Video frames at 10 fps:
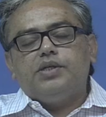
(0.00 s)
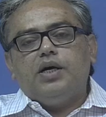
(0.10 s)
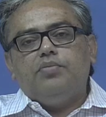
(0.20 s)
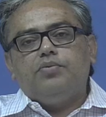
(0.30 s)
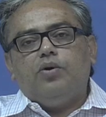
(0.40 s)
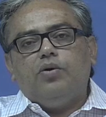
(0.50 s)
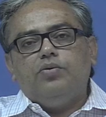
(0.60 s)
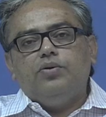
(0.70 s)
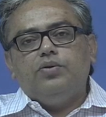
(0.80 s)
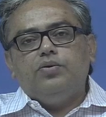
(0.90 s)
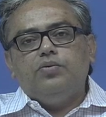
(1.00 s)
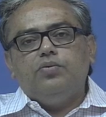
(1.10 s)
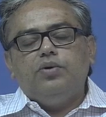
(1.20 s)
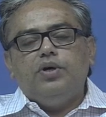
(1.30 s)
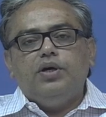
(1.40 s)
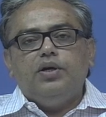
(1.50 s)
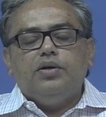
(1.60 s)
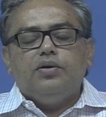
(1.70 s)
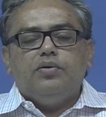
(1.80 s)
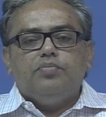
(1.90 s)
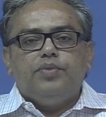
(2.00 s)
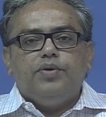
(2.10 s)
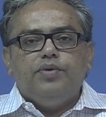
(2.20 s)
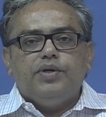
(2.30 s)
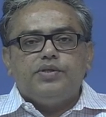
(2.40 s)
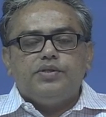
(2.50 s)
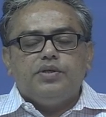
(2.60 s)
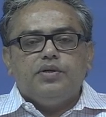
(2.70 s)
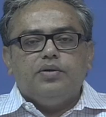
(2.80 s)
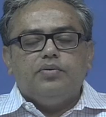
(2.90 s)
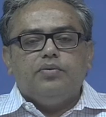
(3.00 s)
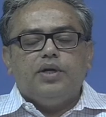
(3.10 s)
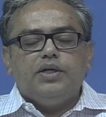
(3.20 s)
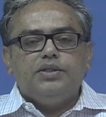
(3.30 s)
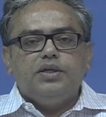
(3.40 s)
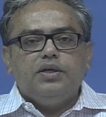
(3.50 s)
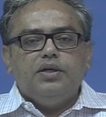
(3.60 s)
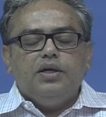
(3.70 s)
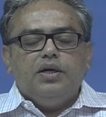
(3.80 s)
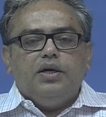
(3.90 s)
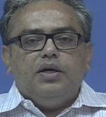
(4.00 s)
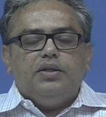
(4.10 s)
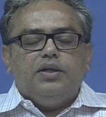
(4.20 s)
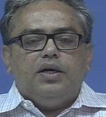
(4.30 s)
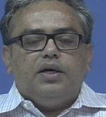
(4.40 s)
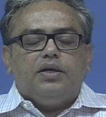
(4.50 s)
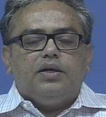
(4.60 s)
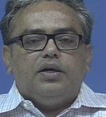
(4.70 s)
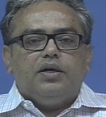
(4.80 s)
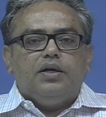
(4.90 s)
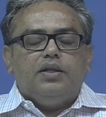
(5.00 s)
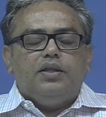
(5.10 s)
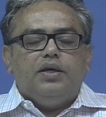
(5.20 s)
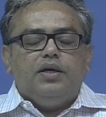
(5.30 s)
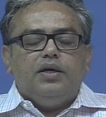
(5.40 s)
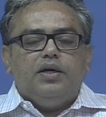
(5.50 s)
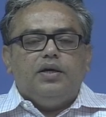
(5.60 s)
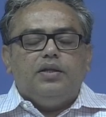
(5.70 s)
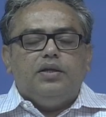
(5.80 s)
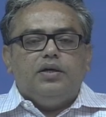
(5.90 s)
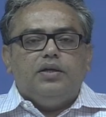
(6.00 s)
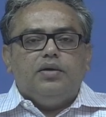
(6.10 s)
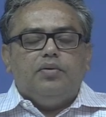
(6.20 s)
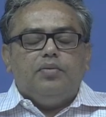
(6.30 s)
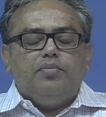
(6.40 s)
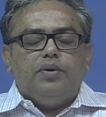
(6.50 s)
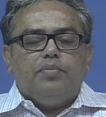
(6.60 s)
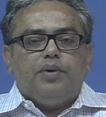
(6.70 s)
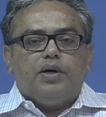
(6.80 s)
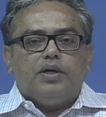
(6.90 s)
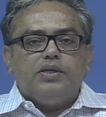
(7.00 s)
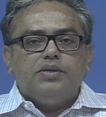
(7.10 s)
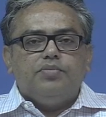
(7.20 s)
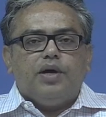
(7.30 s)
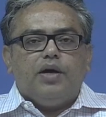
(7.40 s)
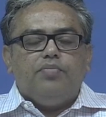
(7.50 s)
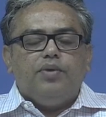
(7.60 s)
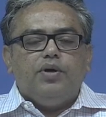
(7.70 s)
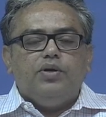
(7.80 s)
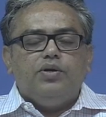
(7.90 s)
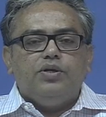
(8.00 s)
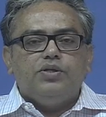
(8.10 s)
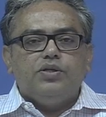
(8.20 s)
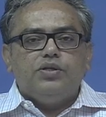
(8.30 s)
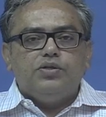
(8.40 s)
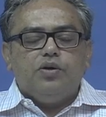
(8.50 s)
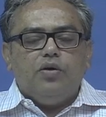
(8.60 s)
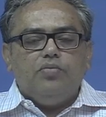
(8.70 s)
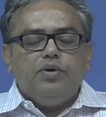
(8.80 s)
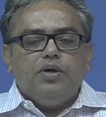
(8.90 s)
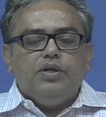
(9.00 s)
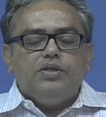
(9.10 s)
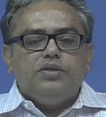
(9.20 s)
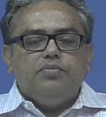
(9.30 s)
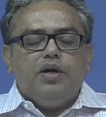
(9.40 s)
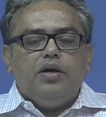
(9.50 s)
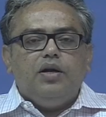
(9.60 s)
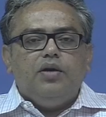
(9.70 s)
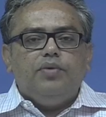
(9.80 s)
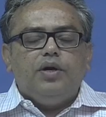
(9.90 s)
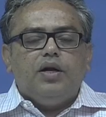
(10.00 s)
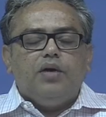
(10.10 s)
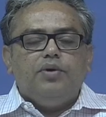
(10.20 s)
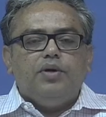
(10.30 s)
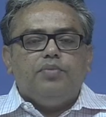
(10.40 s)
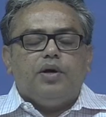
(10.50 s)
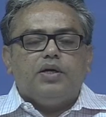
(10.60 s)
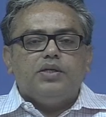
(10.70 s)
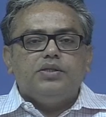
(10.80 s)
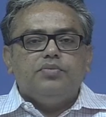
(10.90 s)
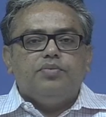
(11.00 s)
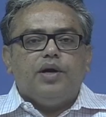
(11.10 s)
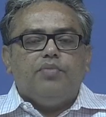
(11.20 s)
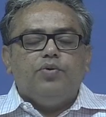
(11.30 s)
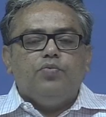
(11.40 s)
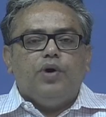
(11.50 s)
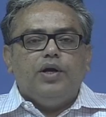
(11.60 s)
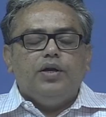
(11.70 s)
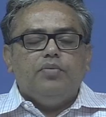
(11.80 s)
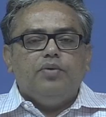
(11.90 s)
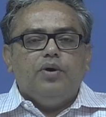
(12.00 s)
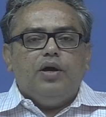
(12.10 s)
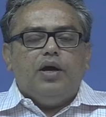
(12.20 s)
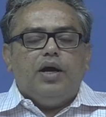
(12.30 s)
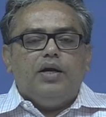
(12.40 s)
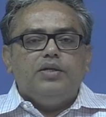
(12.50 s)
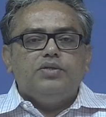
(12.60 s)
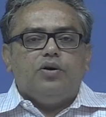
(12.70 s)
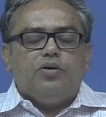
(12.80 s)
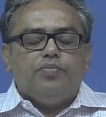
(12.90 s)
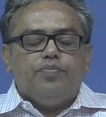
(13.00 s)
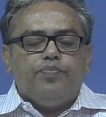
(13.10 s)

I have talked with you in previous lecture, that the partnership can be dissolved. Similarly, limited liability partnership can be wind up and dissolved.